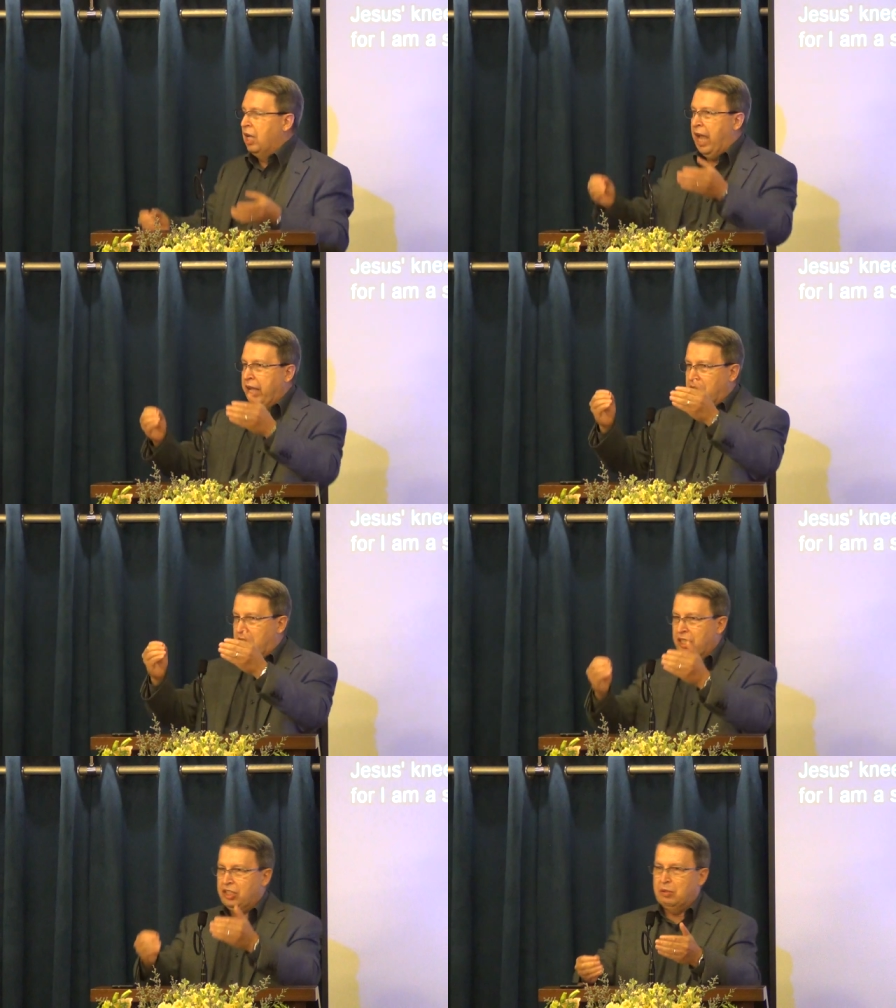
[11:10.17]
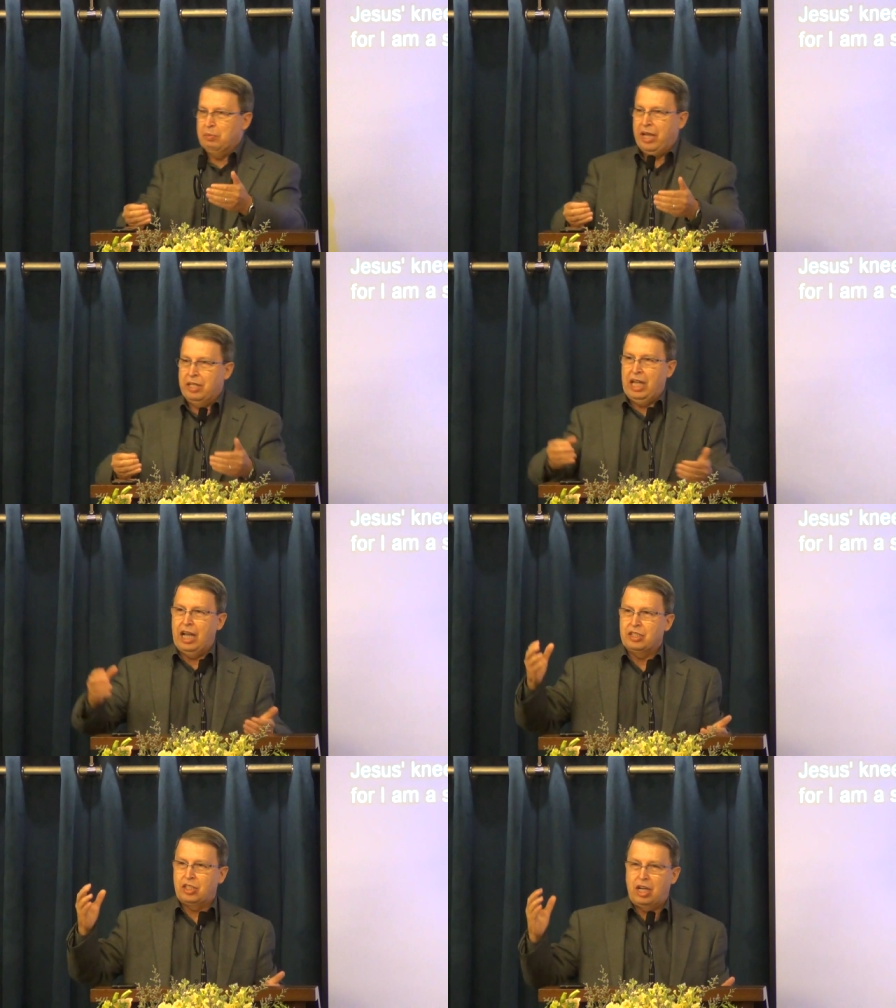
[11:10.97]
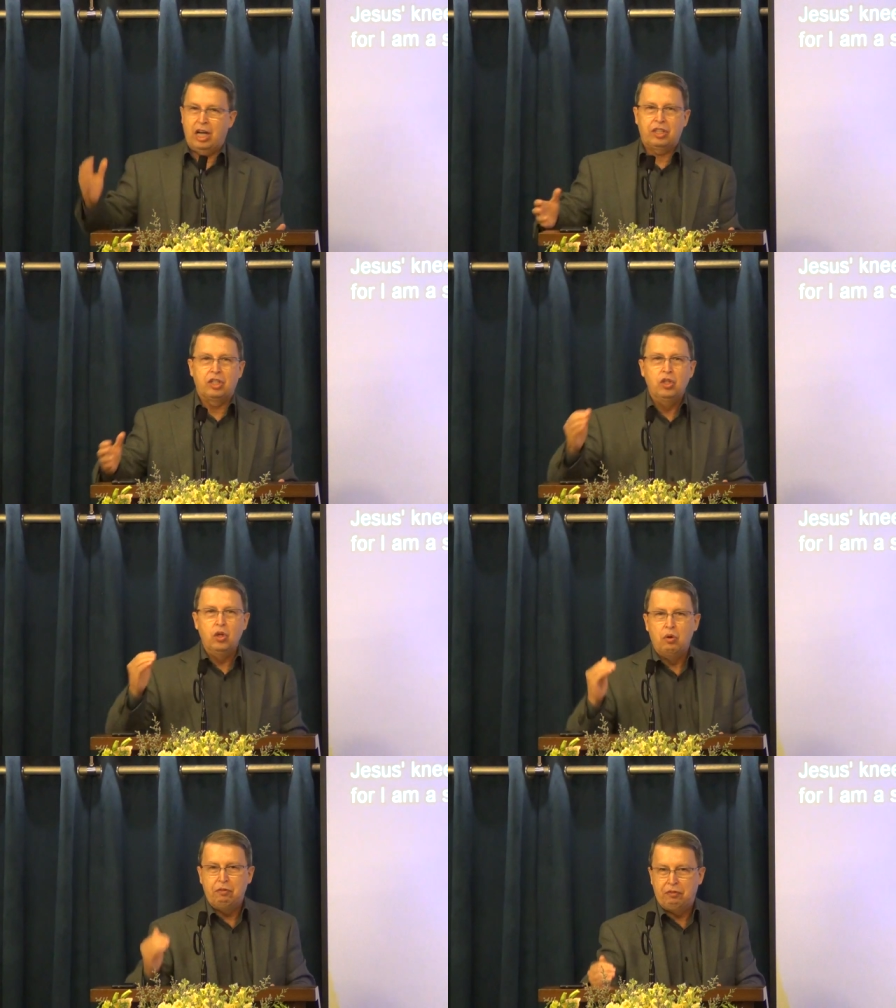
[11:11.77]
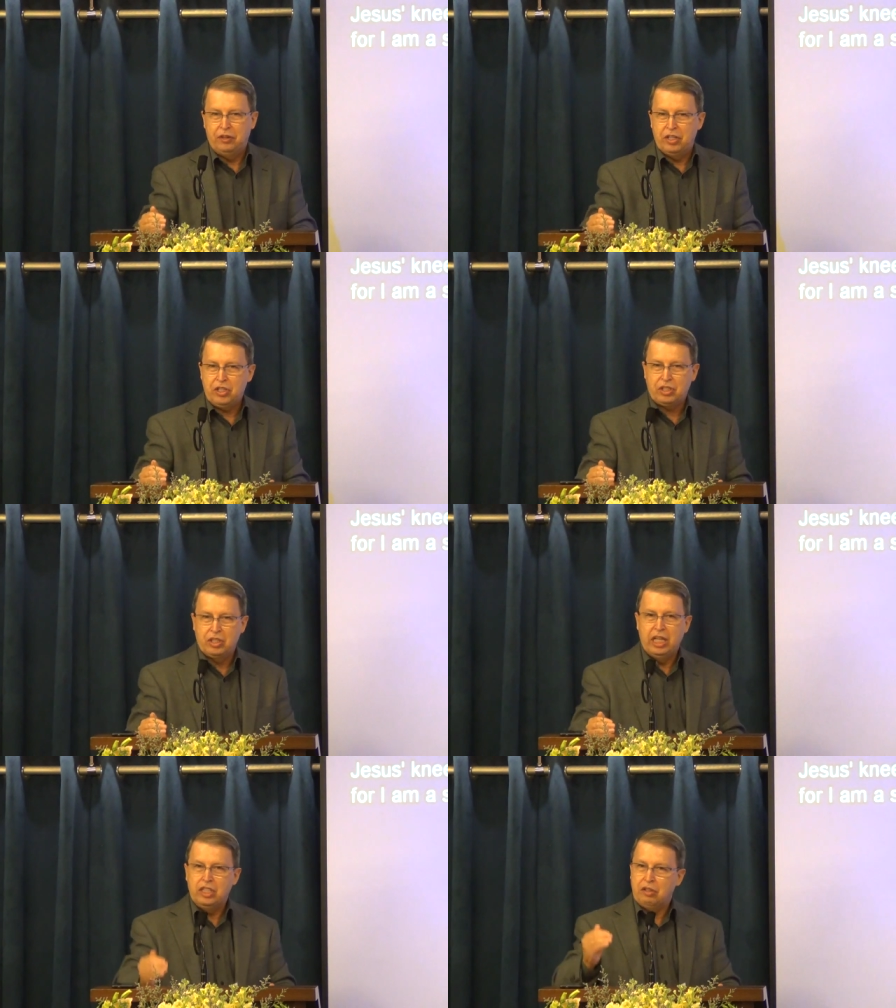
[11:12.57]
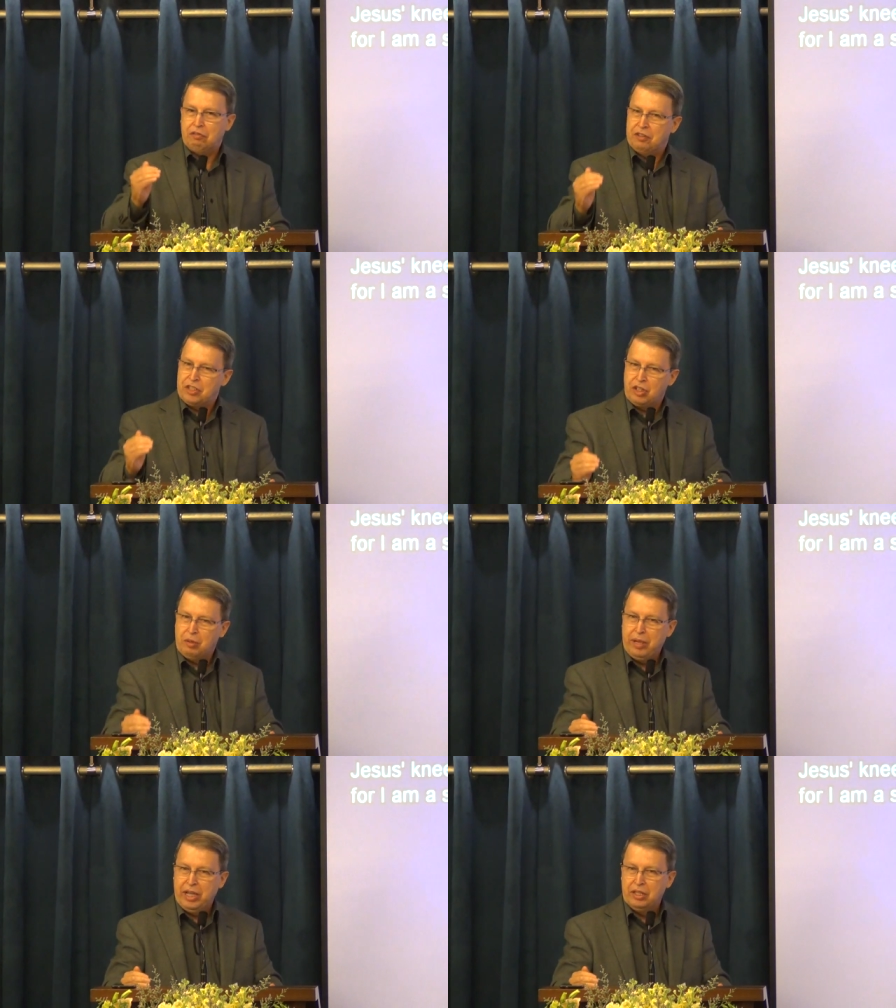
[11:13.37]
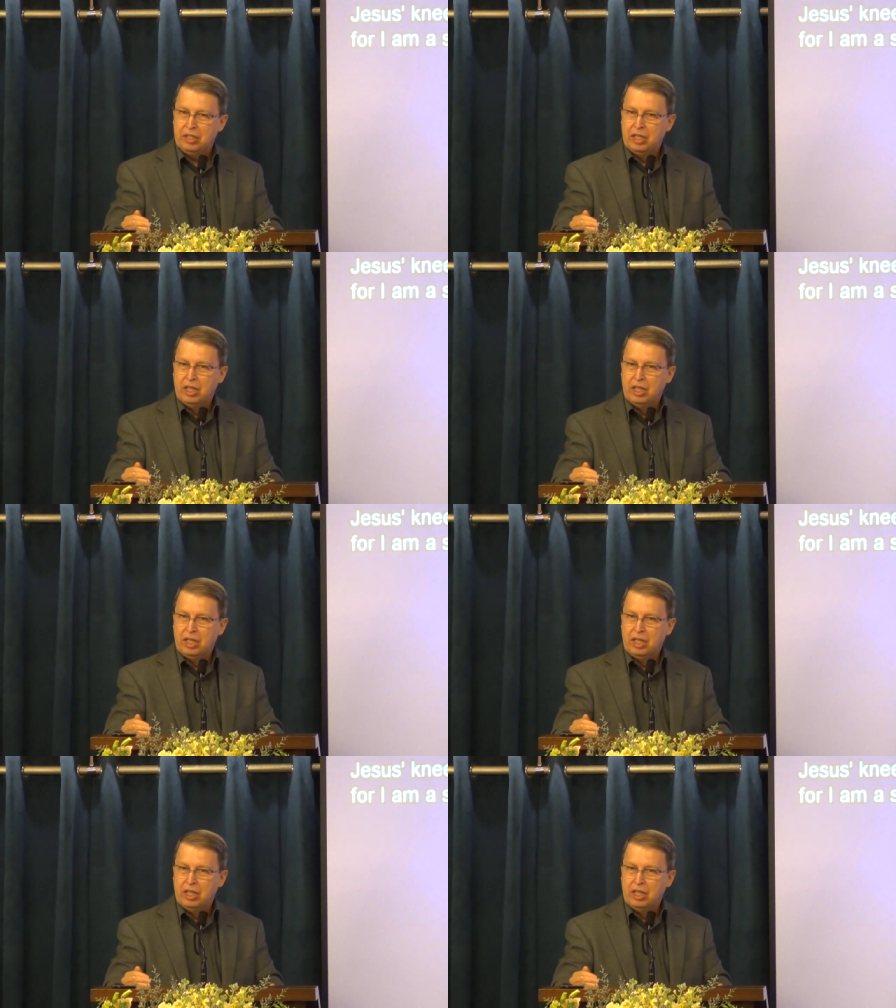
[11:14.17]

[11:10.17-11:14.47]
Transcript: and this man has caught no fish. He's a fisherman.